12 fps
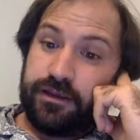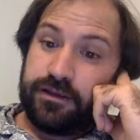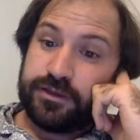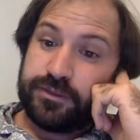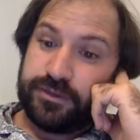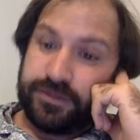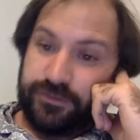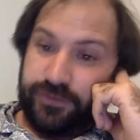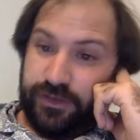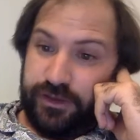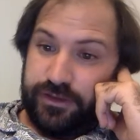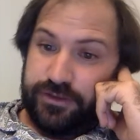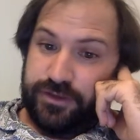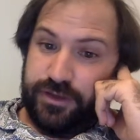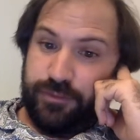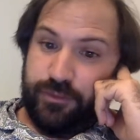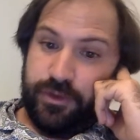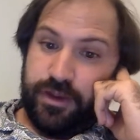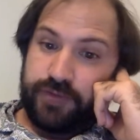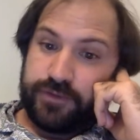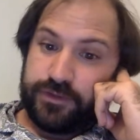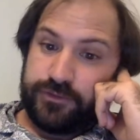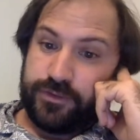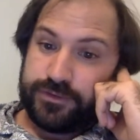specific head shape will have on
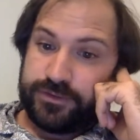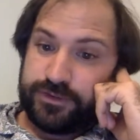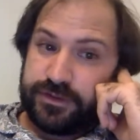the forces